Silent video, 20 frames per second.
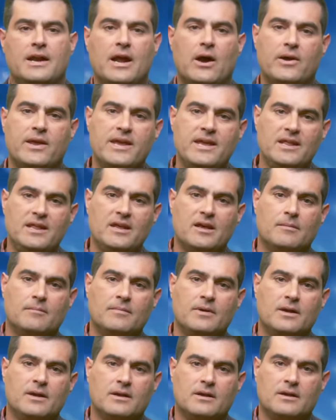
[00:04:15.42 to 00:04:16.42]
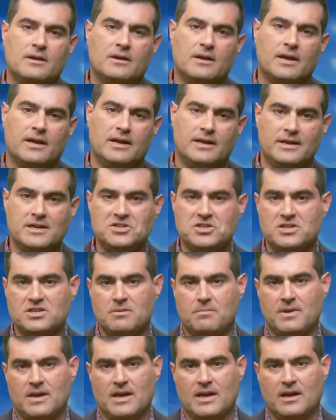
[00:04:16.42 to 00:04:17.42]
Now helium, in addition
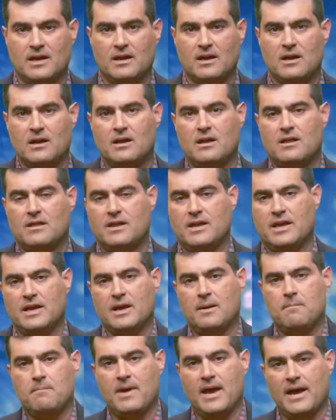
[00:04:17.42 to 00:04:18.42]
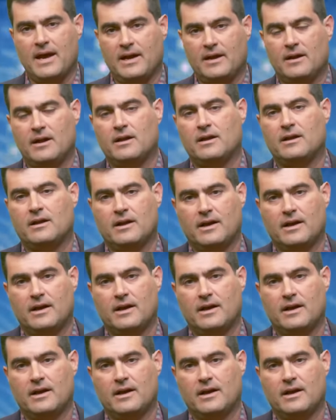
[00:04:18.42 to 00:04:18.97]
to being the main